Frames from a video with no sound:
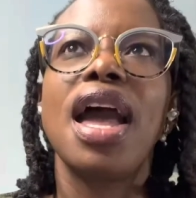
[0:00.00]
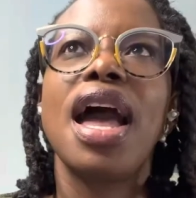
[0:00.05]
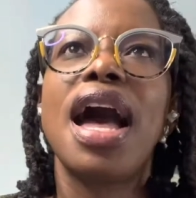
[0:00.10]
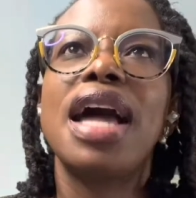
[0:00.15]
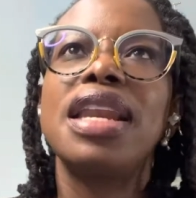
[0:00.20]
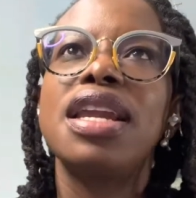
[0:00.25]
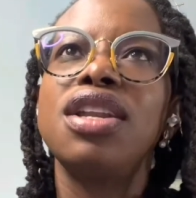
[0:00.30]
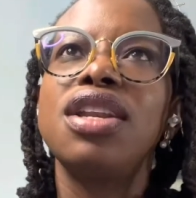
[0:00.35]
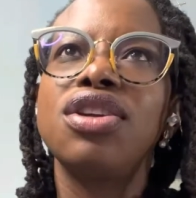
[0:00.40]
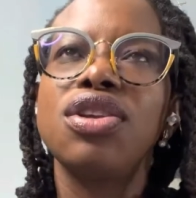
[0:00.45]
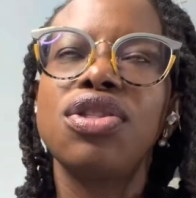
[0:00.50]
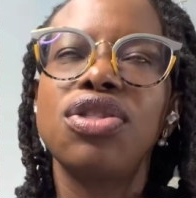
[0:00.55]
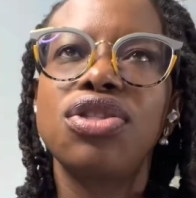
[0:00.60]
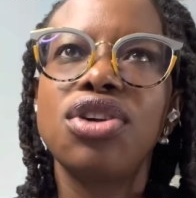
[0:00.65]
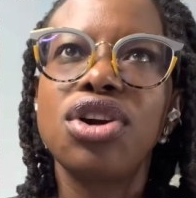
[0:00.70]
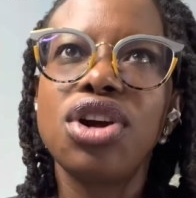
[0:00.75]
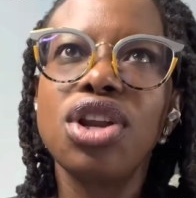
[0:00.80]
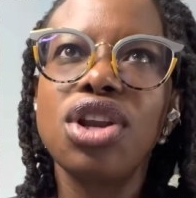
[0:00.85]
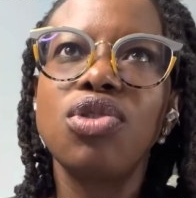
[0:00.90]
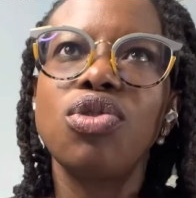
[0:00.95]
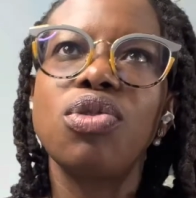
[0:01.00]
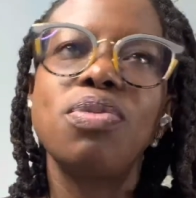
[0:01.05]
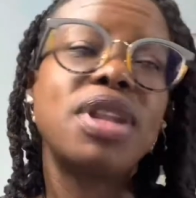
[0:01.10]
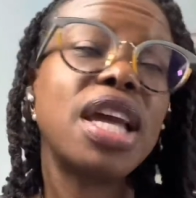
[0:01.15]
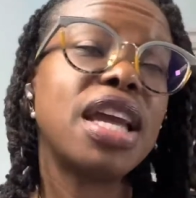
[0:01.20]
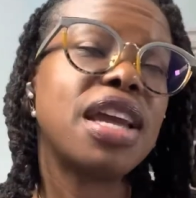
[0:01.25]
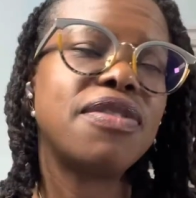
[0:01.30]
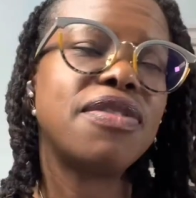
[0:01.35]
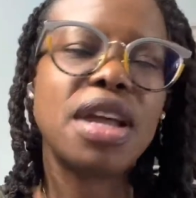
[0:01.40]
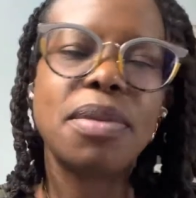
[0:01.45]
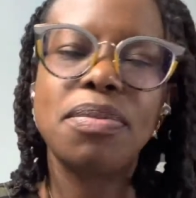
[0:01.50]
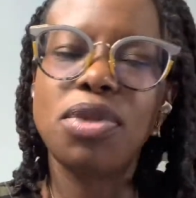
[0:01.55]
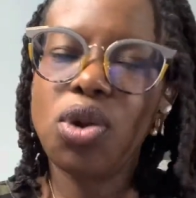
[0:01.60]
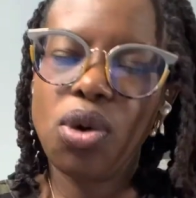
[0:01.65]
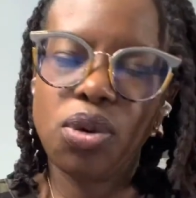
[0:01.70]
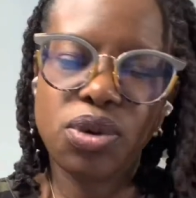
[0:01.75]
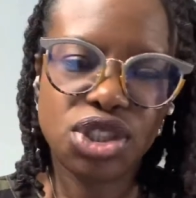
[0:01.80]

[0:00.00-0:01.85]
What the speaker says: And then the third group, they gave them no